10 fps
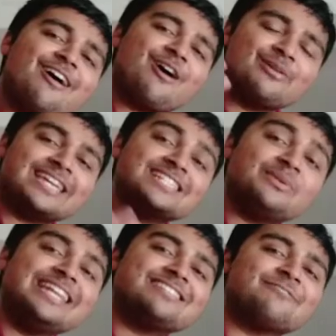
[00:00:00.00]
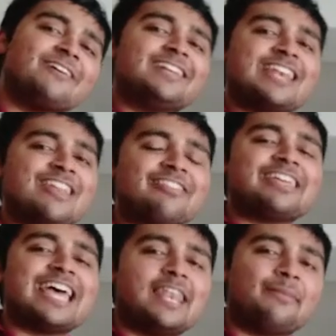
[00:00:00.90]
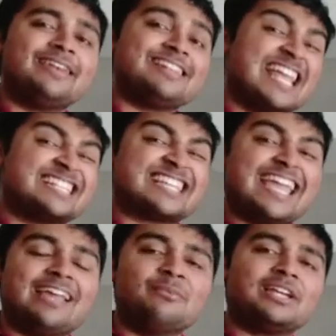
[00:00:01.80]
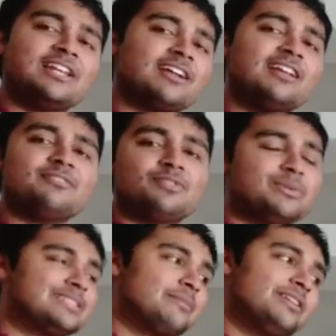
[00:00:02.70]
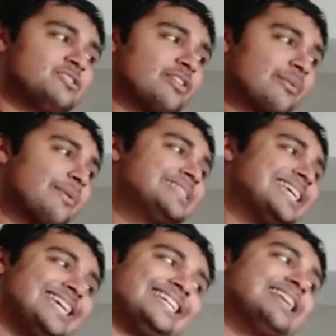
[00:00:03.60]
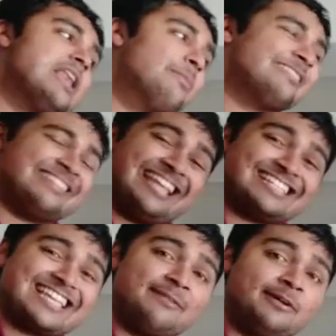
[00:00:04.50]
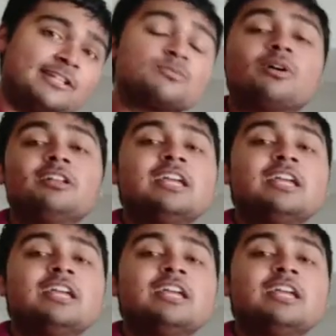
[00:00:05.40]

Okay, so we need to find another element in SK, and we're going to kind of do a similar trick where we take an element in SK minus 1